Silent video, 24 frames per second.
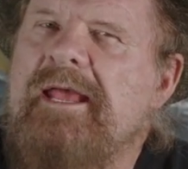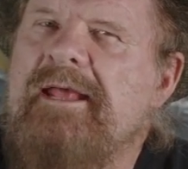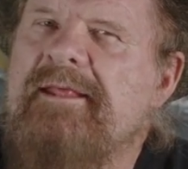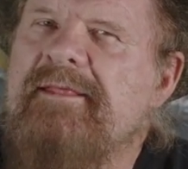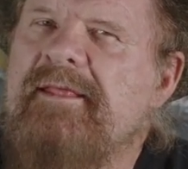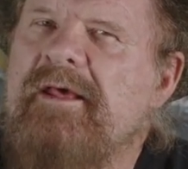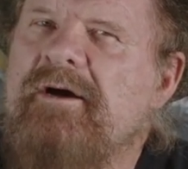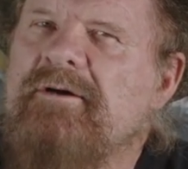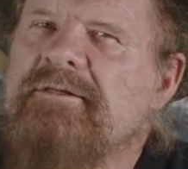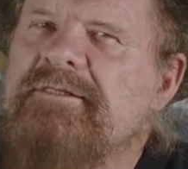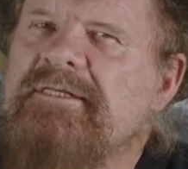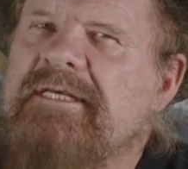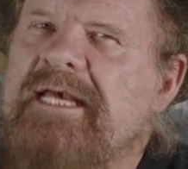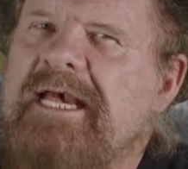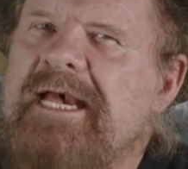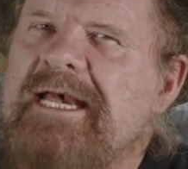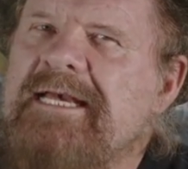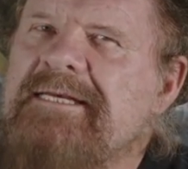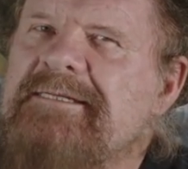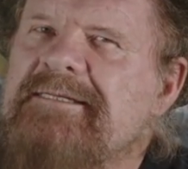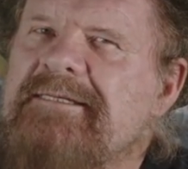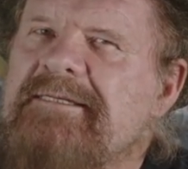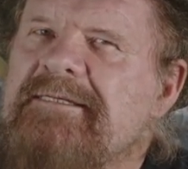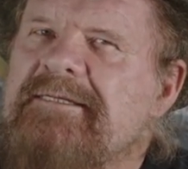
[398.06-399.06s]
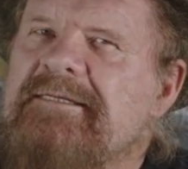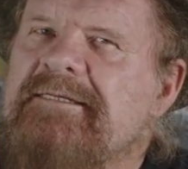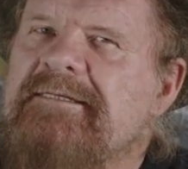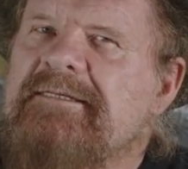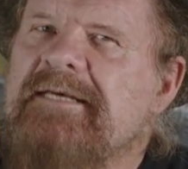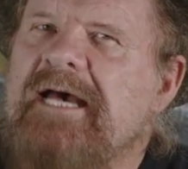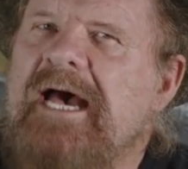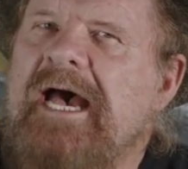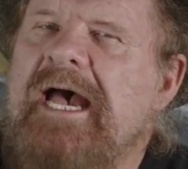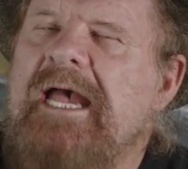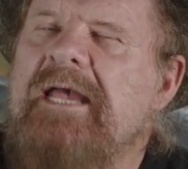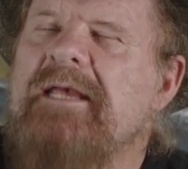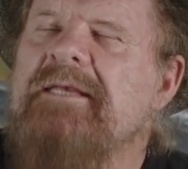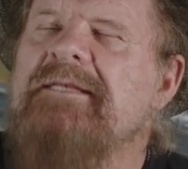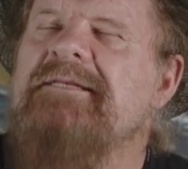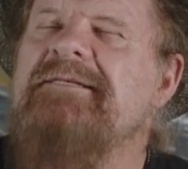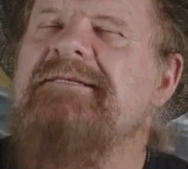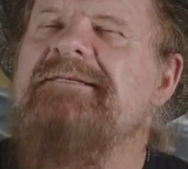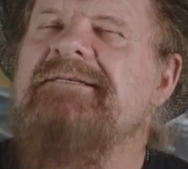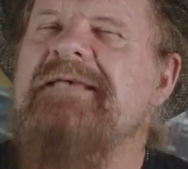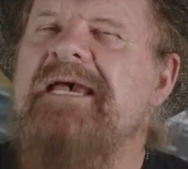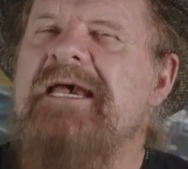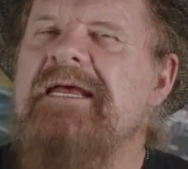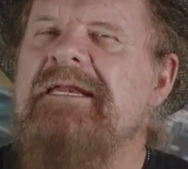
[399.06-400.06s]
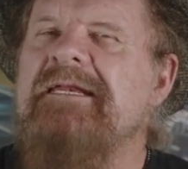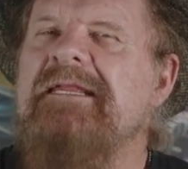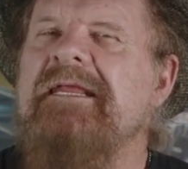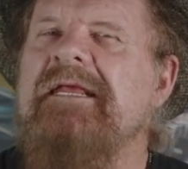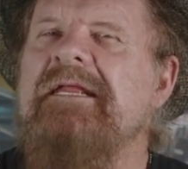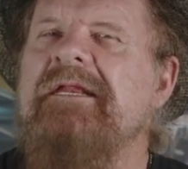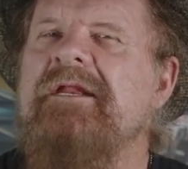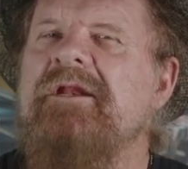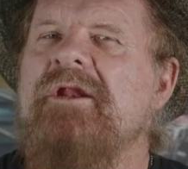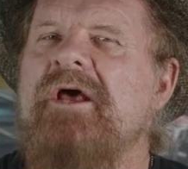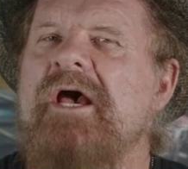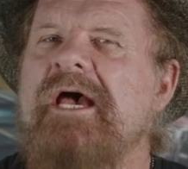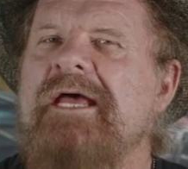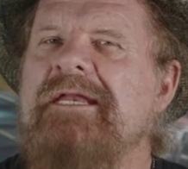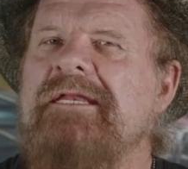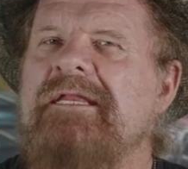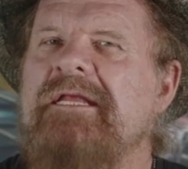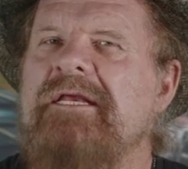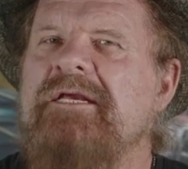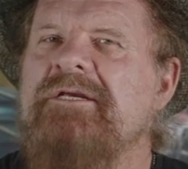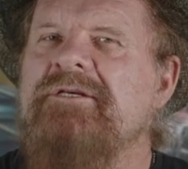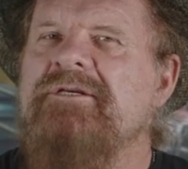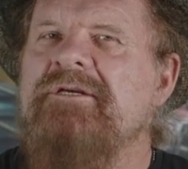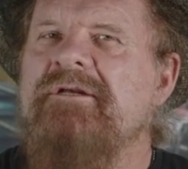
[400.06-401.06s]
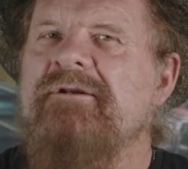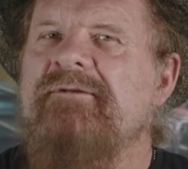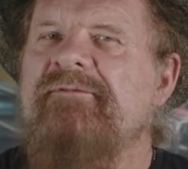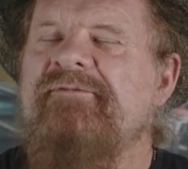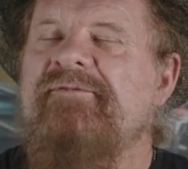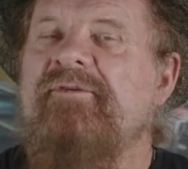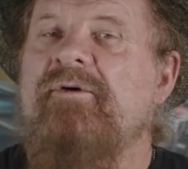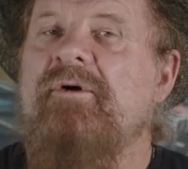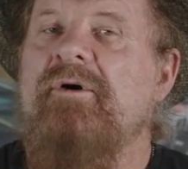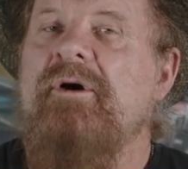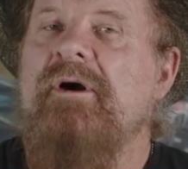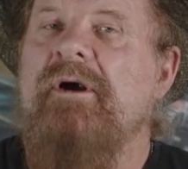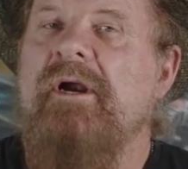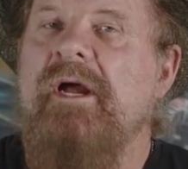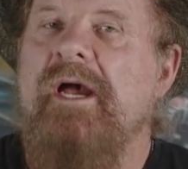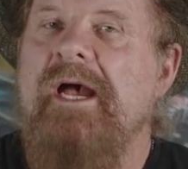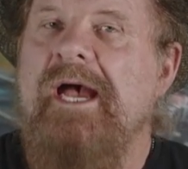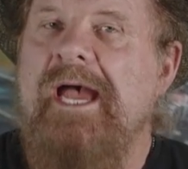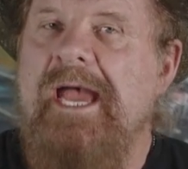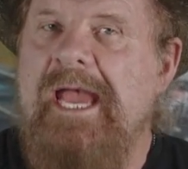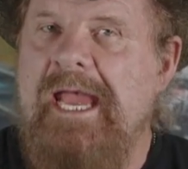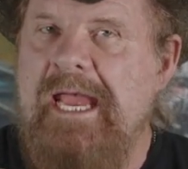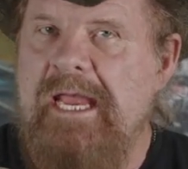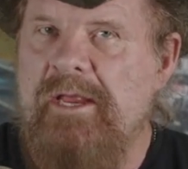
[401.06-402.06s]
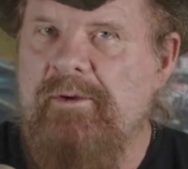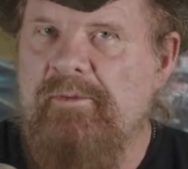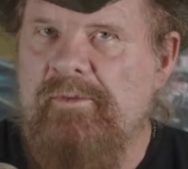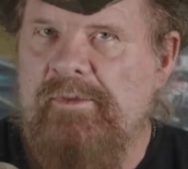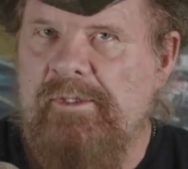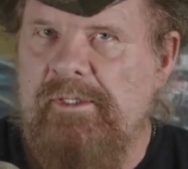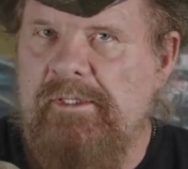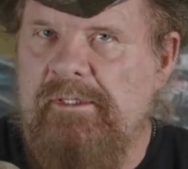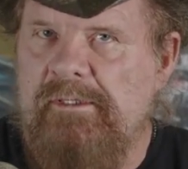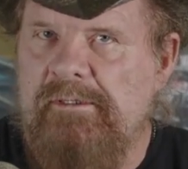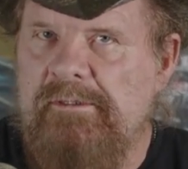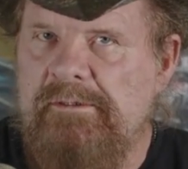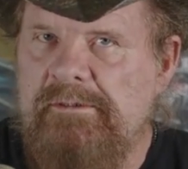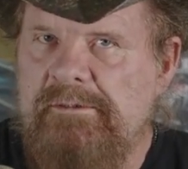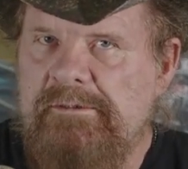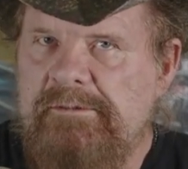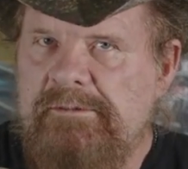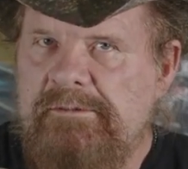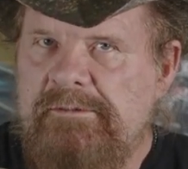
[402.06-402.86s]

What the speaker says: those cases, I send in an audition for a role,